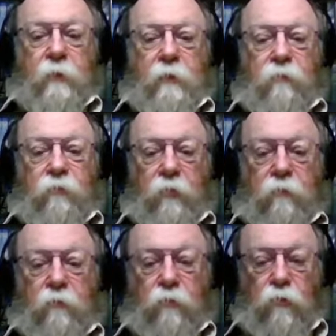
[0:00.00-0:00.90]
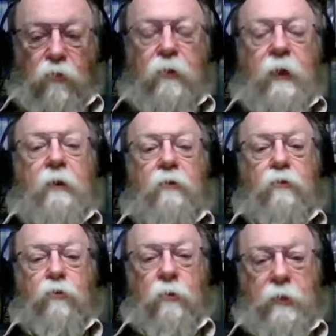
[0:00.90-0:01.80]
And so you learn how to
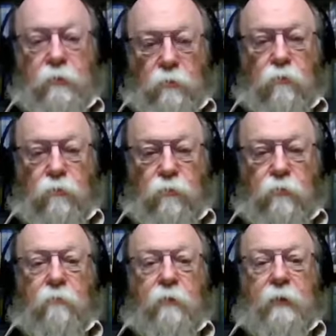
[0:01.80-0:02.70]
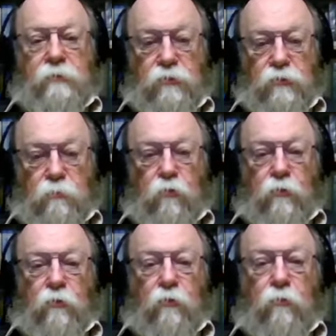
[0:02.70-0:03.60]
do all that. You learn your relationship with
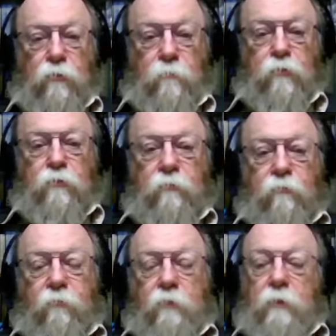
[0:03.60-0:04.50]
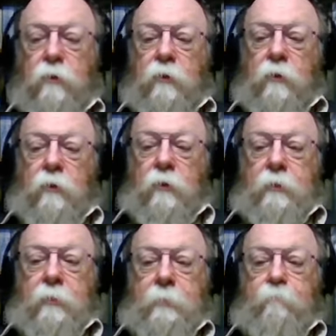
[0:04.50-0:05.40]
God on the move.
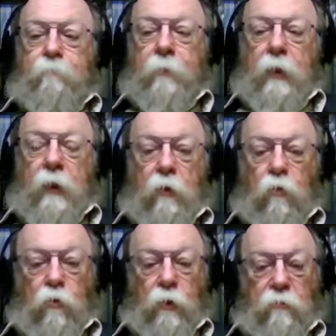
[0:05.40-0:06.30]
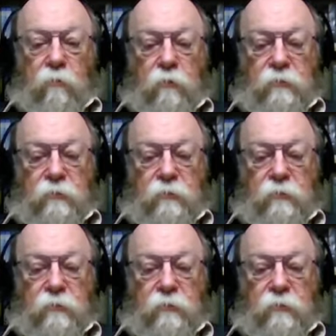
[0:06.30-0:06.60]
And when we cross